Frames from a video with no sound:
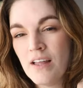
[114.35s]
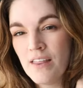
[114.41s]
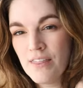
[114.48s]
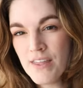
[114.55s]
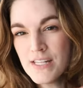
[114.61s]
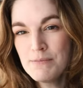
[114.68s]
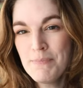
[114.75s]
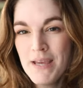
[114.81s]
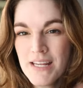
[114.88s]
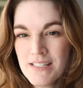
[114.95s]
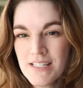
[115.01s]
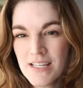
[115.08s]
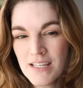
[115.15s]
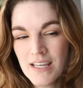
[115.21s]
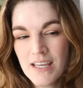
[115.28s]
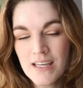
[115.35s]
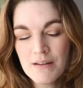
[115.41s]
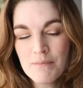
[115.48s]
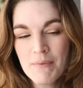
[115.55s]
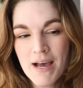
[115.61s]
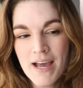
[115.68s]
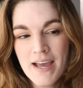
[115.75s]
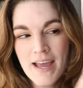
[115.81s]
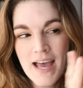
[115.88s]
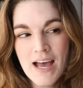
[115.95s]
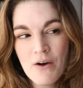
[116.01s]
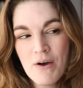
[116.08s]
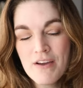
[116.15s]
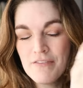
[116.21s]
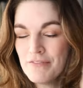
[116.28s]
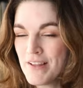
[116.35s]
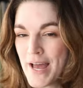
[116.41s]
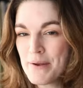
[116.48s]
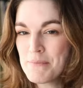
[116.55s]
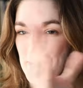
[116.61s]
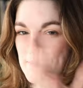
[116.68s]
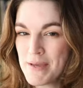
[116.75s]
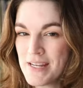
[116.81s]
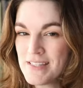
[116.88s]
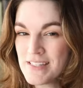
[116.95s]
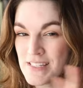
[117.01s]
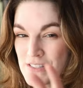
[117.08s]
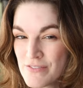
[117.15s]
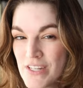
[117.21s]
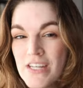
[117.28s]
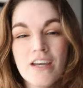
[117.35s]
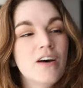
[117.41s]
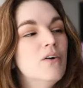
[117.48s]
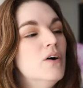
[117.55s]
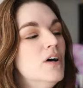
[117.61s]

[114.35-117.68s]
this painting in my How I Flatten My Paintings video.